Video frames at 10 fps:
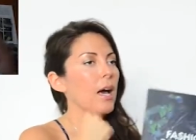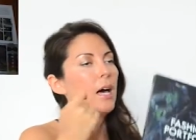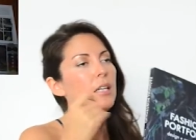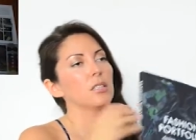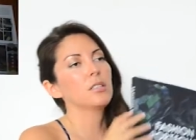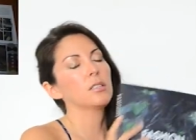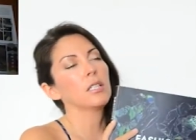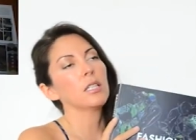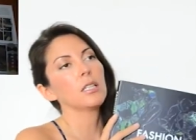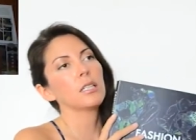I just
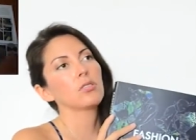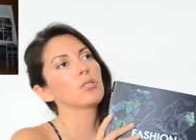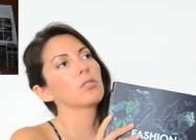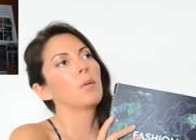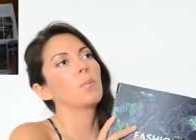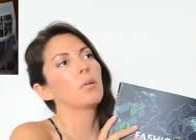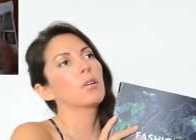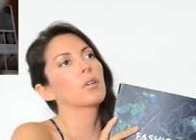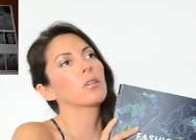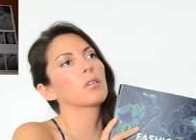think it's a
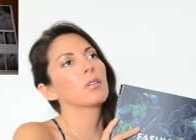book.